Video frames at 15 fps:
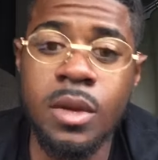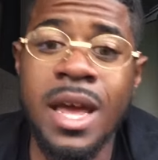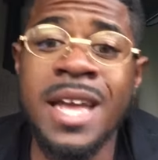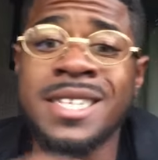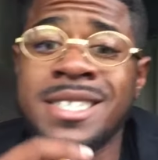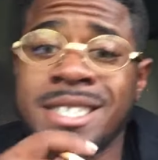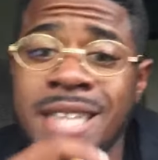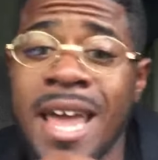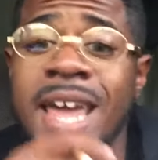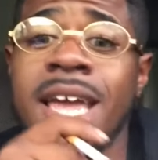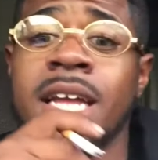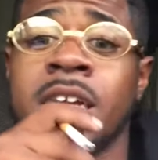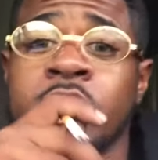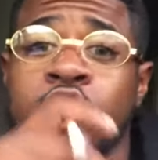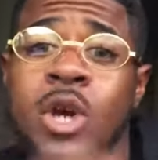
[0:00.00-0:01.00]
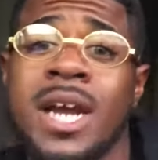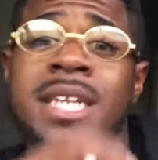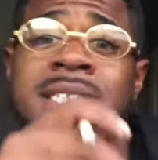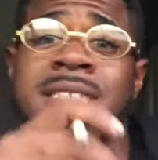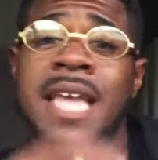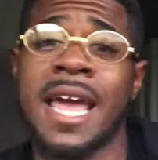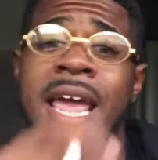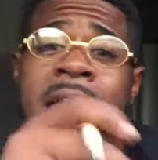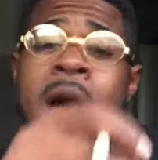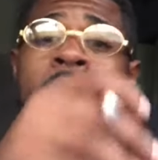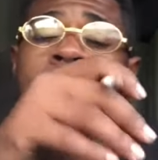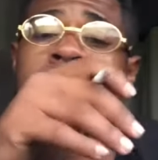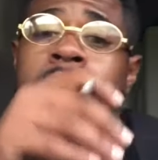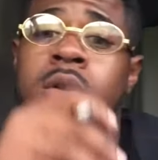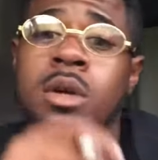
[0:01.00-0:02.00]
And try to stay
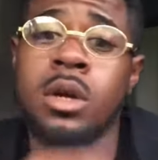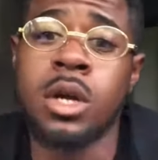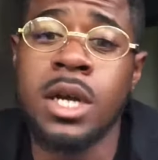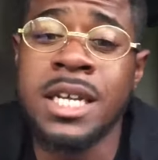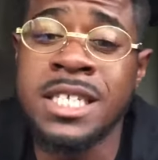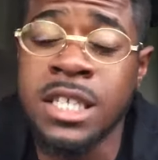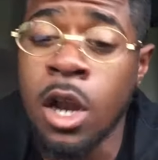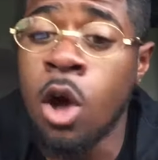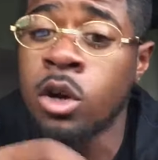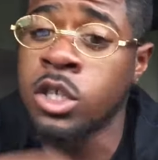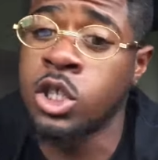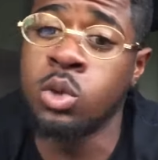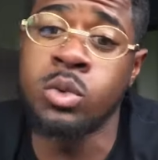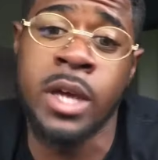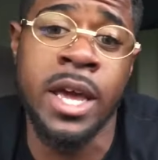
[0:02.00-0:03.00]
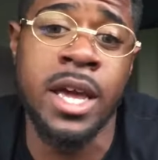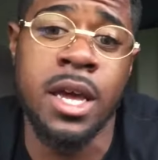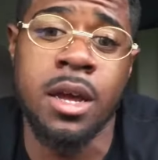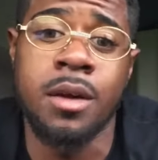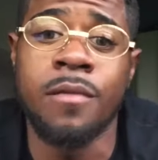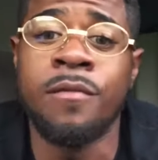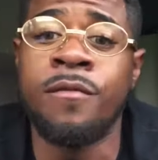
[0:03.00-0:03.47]
out as long as you can.